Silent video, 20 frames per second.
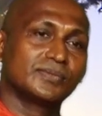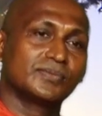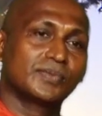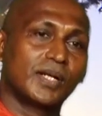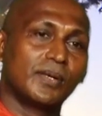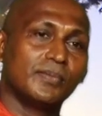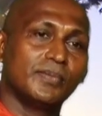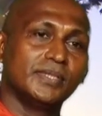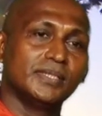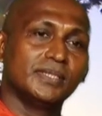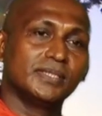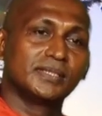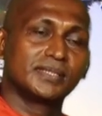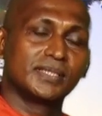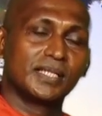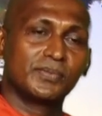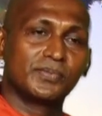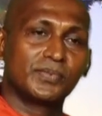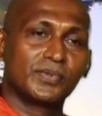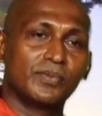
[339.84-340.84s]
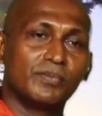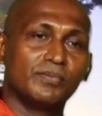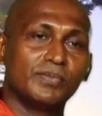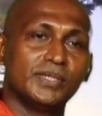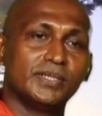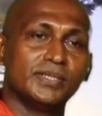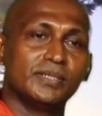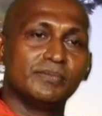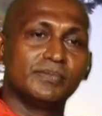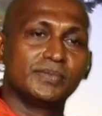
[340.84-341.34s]
troubles and
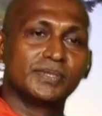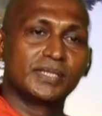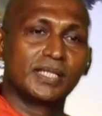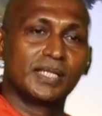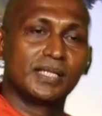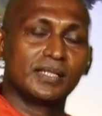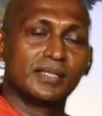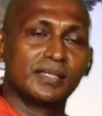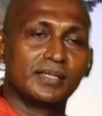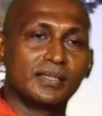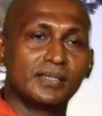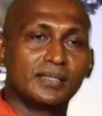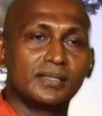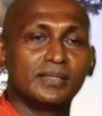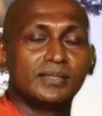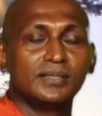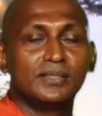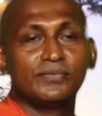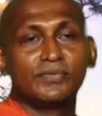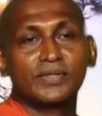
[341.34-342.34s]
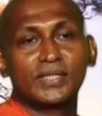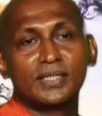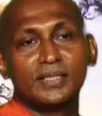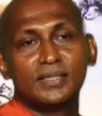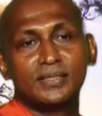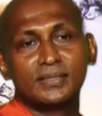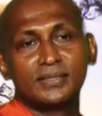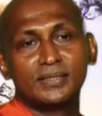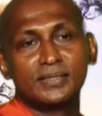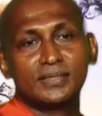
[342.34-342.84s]
problems and
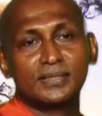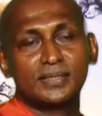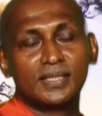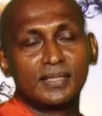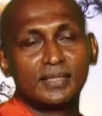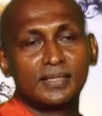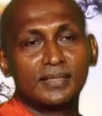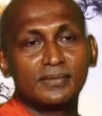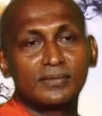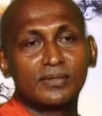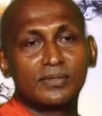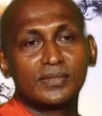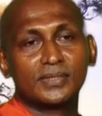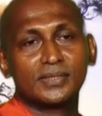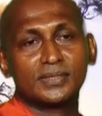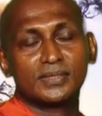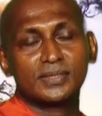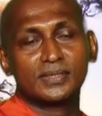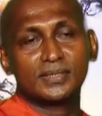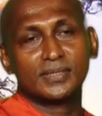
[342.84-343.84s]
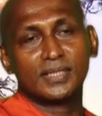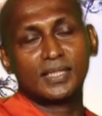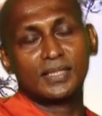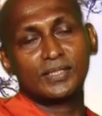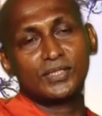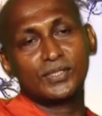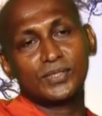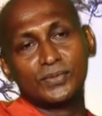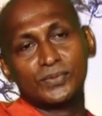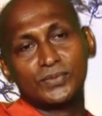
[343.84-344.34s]
difficulties and hindrances and
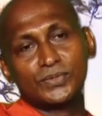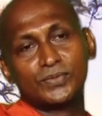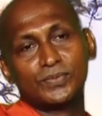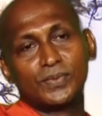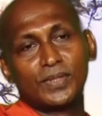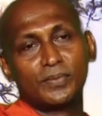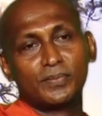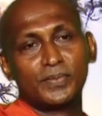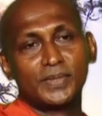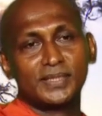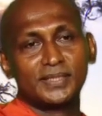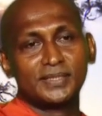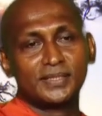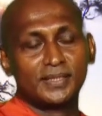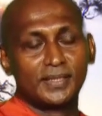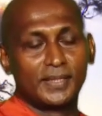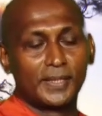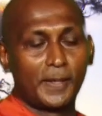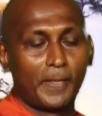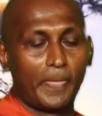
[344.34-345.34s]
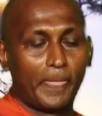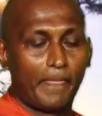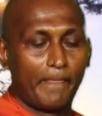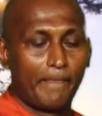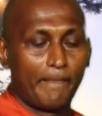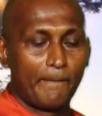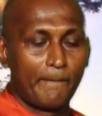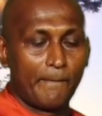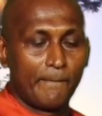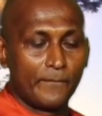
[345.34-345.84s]
issues we are facing.
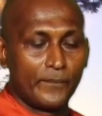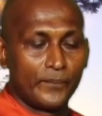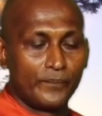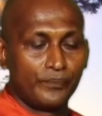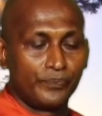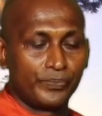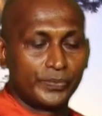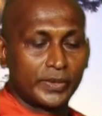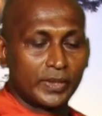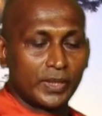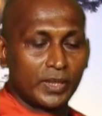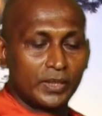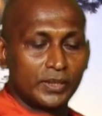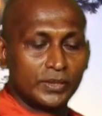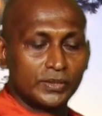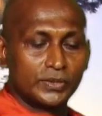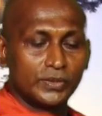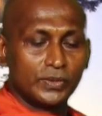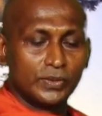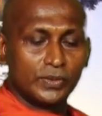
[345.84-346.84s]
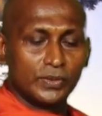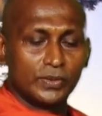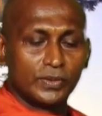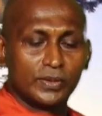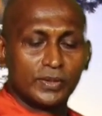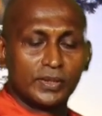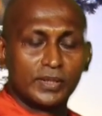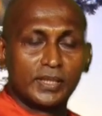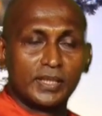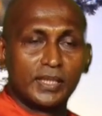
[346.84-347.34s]
So,
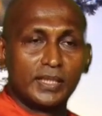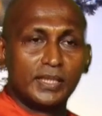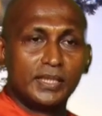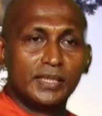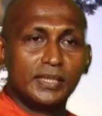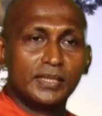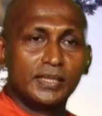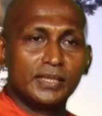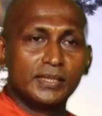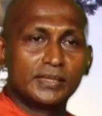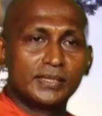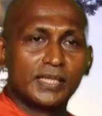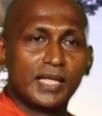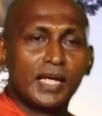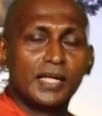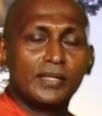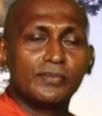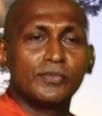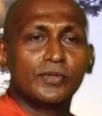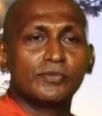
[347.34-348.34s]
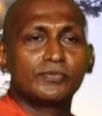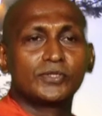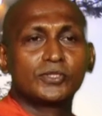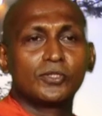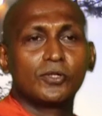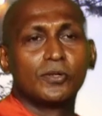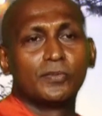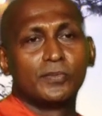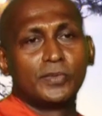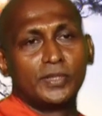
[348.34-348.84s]
in the time of
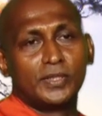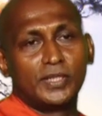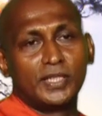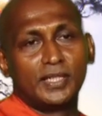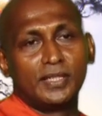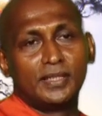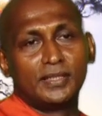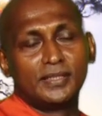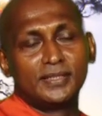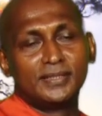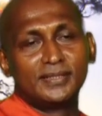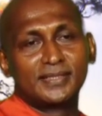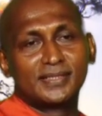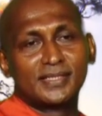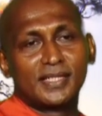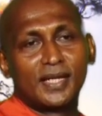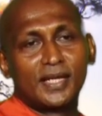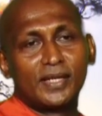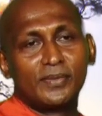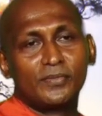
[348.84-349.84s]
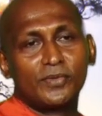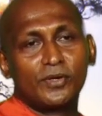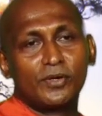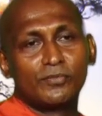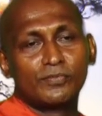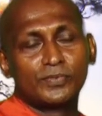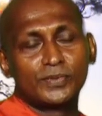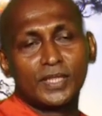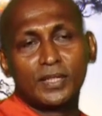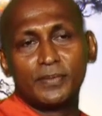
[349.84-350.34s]
turmoil, in the time
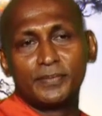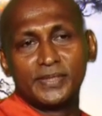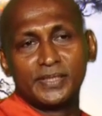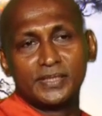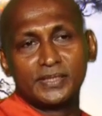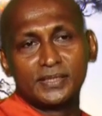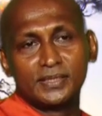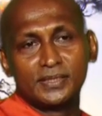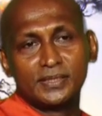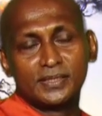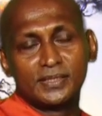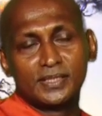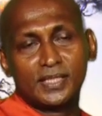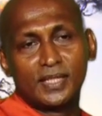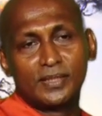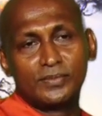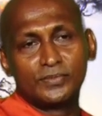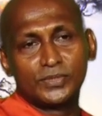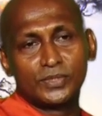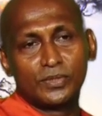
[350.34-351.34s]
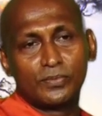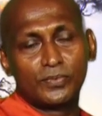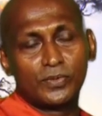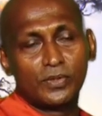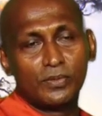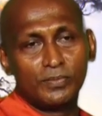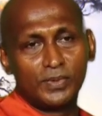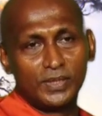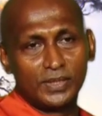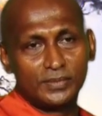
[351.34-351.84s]
of troubles, in the times of
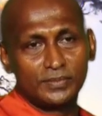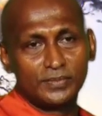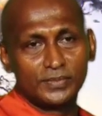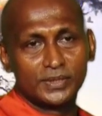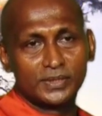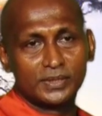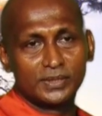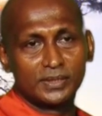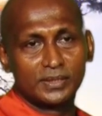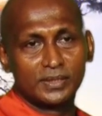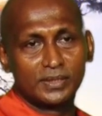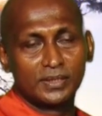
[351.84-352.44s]
problems,